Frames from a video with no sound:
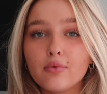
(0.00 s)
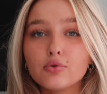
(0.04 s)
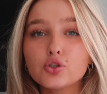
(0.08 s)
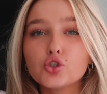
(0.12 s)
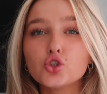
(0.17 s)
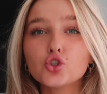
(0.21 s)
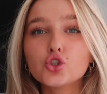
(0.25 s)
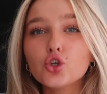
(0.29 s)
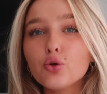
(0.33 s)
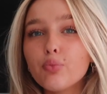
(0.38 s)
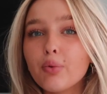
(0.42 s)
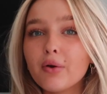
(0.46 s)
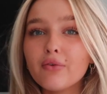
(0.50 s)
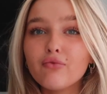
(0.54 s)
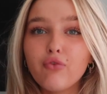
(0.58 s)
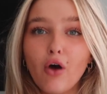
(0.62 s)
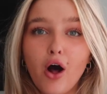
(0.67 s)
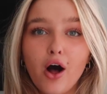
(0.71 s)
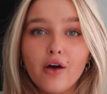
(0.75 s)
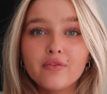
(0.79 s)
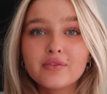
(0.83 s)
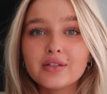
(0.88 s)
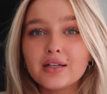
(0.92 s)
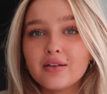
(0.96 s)
was super
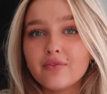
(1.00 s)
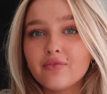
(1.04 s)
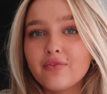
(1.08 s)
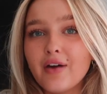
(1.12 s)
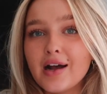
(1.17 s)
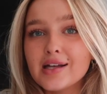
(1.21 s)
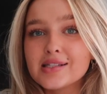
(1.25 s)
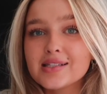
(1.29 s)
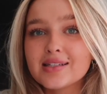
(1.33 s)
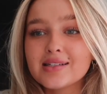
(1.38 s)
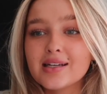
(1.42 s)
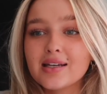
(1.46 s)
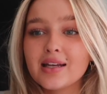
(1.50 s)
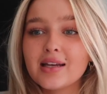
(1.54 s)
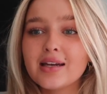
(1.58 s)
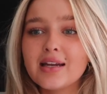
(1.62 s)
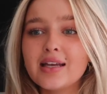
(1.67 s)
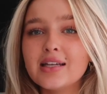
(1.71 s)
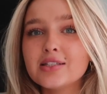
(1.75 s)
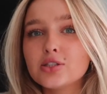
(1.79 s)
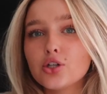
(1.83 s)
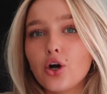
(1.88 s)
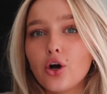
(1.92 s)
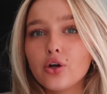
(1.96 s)
involved and invested and
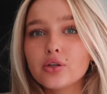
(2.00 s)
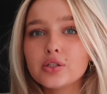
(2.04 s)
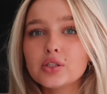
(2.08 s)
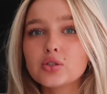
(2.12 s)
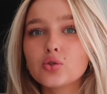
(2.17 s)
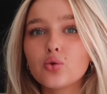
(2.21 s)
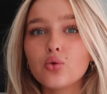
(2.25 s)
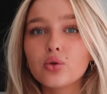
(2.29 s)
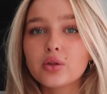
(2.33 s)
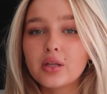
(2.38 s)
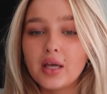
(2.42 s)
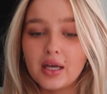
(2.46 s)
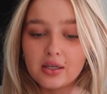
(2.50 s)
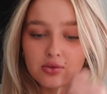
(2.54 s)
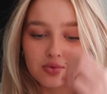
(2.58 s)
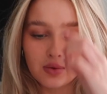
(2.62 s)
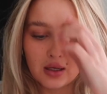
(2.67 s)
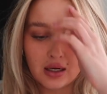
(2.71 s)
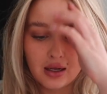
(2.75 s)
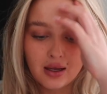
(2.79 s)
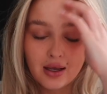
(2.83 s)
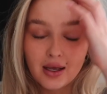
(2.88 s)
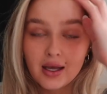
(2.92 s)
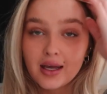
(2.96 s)
into all these cool things,
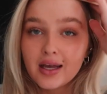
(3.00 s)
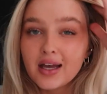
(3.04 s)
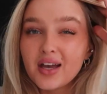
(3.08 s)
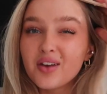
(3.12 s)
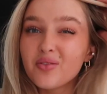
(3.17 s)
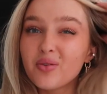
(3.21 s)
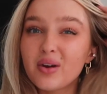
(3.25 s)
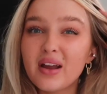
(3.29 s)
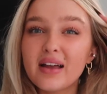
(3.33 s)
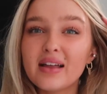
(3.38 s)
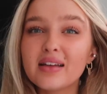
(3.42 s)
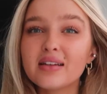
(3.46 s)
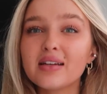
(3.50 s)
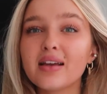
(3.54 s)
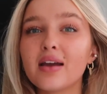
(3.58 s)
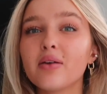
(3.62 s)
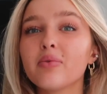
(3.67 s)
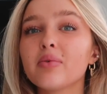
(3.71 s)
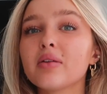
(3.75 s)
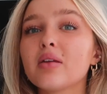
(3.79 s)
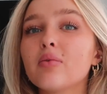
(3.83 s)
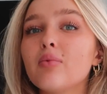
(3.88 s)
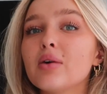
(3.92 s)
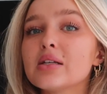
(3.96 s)
when in reality I
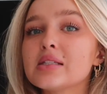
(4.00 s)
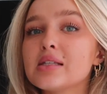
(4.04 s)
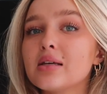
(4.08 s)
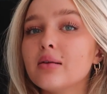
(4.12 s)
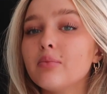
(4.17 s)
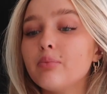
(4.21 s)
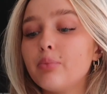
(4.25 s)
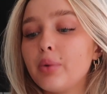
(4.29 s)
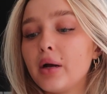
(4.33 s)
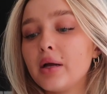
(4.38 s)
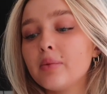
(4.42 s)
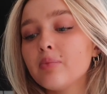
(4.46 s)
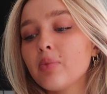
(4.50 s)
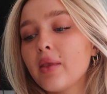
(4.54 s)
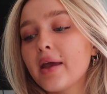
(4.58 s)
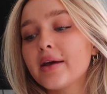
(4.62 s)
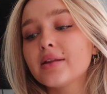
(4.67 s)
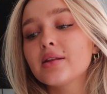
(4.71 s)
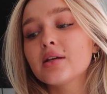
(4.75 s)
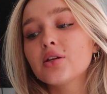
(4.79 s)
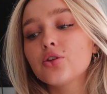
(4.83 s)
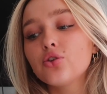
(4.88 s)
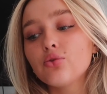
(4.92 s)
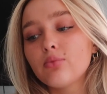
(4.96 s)
really wasn't. But I
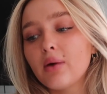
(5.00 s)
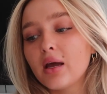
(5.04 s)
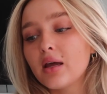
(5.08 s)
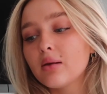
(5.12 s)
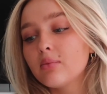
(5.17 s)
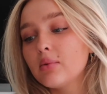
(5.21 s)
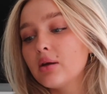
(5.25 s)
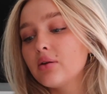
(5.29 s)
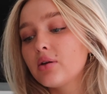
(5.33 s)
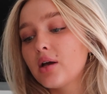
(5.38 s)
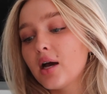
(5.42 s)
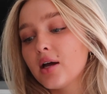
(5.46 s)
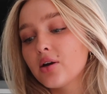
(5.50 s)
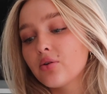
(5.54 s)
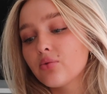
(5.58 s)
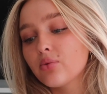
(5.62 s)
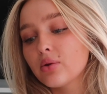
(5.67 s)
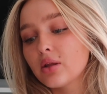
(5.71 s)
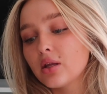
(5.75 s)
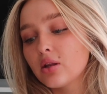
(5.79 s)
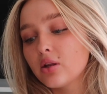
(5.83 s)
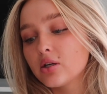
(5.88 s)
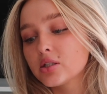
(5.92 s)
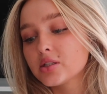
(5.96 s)
think UMiami kind of
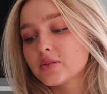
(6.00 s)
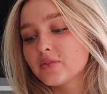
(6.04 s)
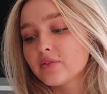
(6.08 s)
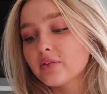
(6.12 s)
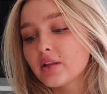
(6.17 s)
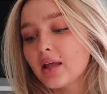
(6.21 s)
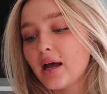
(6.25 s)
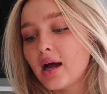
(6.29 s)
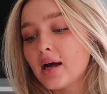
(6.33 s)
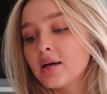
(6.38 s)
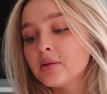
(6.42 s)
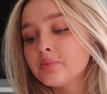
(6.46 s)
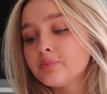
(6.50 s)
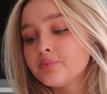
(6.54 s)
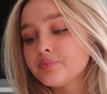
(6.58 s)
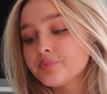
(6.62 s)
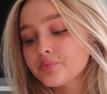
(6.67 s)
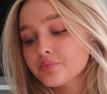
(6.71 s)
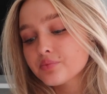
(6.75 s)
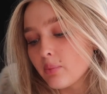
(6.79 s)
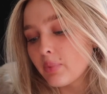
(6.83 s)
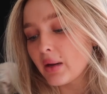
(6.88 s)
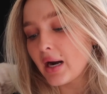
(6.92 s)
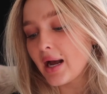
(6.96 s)
really looks for that.
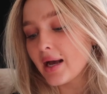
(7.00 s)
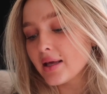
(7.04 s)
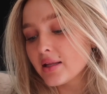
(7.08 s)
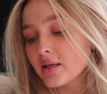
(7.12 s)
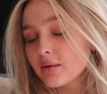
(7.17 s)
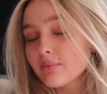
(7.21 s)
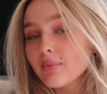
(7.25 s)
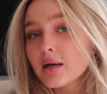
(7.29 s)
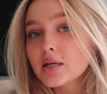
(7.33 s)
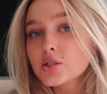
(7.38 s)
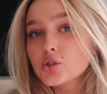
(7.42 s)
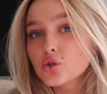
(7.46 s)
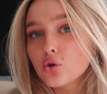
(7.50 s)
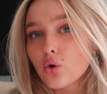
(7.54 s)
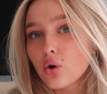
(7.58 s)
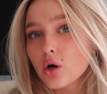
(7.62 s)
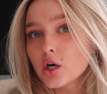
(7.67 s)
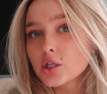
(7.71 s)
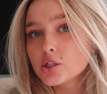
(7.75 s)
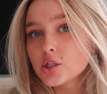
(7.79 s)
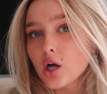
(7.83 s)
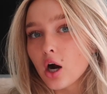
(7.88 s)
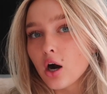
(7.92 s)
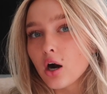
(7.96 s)
But I think my
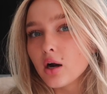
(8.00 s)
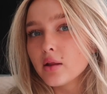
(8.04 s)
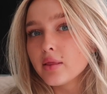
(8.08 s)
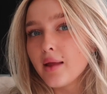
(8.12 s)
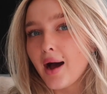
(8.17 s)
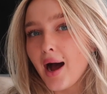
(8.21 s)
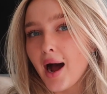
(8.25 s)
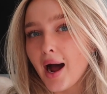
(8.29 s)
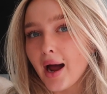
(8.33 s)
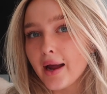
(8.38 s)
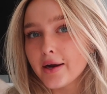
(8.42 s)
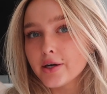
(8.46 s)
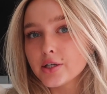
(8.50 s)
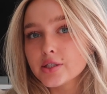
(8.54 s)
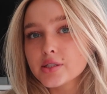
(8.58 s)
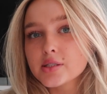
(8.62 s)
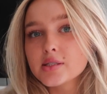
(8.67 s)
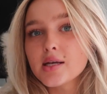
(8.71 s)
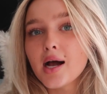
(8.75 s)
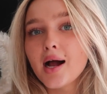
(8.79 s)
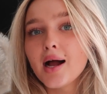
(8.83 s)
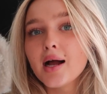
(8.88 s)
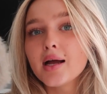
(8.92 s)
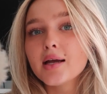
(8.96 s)
scores are on the higher
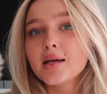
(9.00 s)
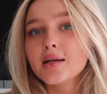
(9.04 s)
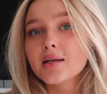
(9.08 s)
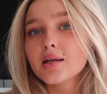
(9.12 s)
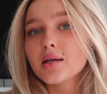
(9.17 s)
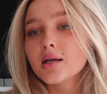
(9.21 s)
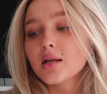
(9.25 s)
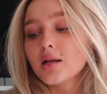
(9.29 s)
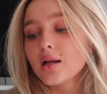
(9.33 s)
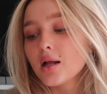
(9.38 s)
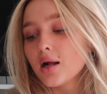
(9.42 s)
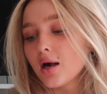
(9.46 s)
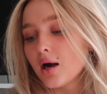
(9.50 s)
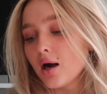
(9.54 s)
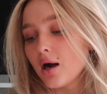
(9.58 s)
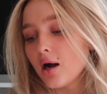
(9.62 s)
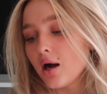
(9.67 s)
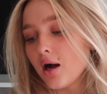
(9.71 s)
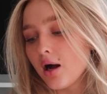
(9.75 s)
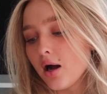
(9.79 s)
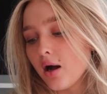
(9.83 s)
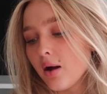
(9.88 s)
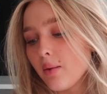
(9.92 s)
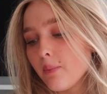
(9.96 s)
side
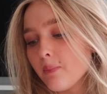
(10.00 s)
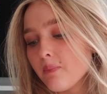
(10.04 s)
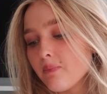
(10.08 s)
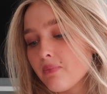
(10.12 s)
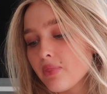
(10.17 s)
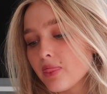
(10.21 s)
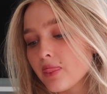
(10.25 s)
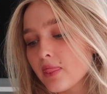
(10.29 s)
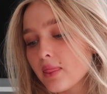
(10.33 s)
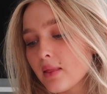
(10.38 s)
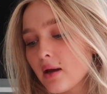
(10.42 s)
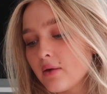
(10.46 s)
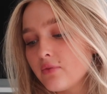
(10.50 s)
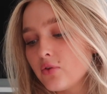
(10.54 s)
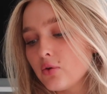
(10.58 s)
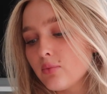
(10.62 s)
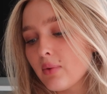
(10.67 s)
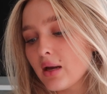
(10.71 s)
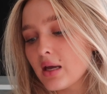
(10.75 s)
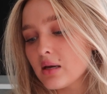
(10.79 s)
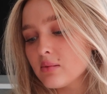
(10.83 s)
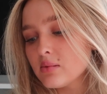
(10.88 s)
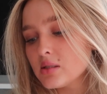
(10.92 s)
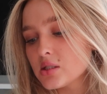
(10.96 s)
of
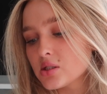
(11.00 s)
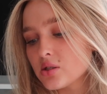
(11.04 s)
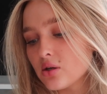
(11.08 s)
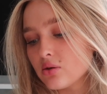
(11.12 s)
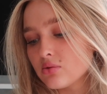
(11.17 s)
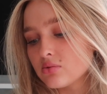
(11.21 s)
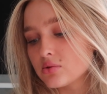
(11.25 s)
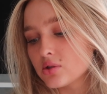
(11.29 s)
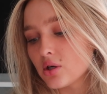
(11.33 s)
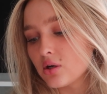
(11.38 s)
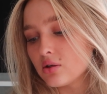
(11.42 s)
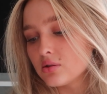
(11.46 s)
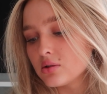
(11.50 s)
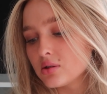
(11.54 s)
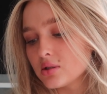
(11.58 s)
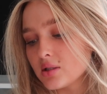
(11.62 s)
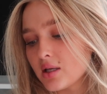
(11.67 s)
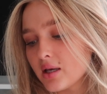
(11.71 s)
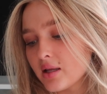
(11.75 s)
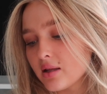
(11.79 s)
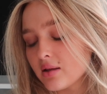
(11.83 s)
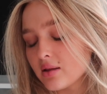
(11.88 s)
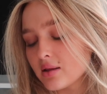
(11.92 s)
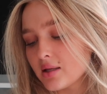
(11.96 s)
UMiami, so don't
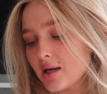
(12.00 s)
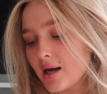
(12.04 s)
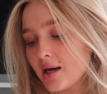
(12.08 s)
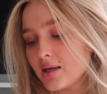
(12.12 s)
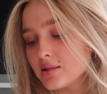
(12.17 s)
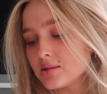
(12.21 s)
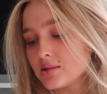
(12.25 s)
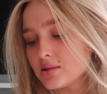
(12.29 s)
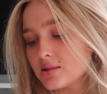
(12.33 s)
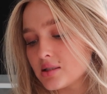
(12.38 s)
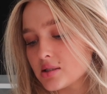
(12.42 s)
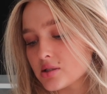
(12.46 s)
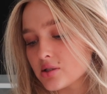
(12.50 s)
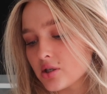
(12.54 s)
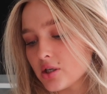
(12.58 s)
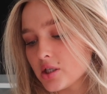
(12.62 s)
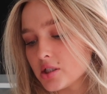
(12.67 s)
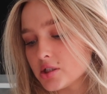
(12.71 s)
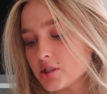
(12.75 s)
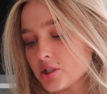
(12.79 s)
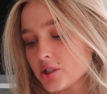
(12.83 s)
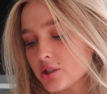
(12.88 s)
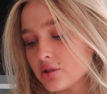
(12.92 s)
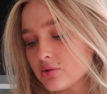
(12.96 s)
let that
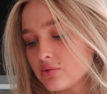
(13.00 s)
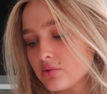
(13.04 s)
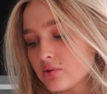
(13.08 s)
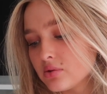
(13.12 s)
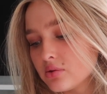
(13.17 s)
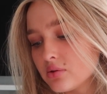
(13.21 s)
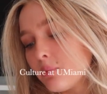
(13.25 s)
discourage you.